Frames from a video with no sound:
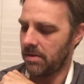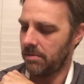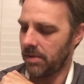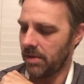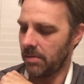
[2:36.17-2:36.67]

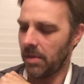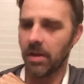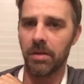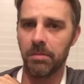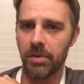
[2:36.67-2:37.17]
But I'm not
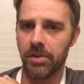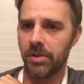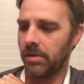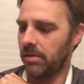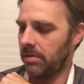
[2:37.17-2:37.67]
going to push
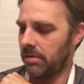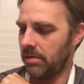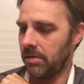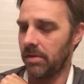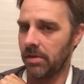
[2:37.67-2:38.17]
it
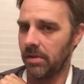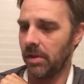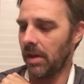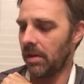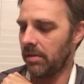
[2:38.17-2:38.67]

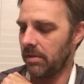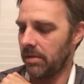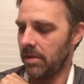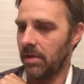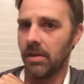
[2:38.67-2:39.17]
yet.
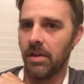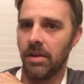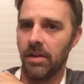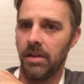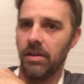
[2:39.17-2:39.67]

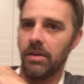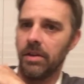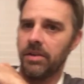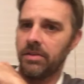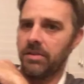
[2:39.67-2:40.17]
Here
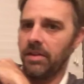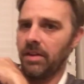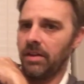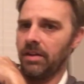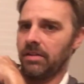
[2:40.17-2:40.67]
is
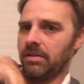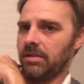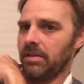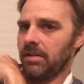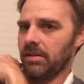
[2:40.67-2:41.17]
the,
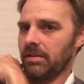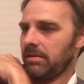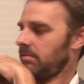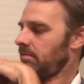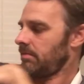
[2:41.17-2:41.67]

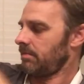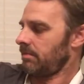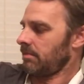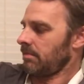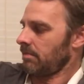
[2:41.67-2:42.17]

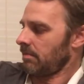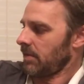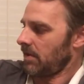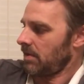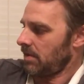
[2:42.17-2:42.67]

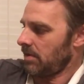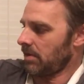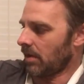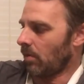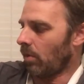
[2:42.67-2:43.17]
this is
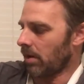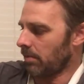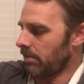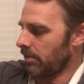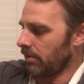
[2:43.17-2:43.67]
like a
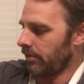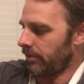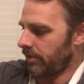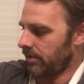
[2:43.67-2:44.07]
waterproof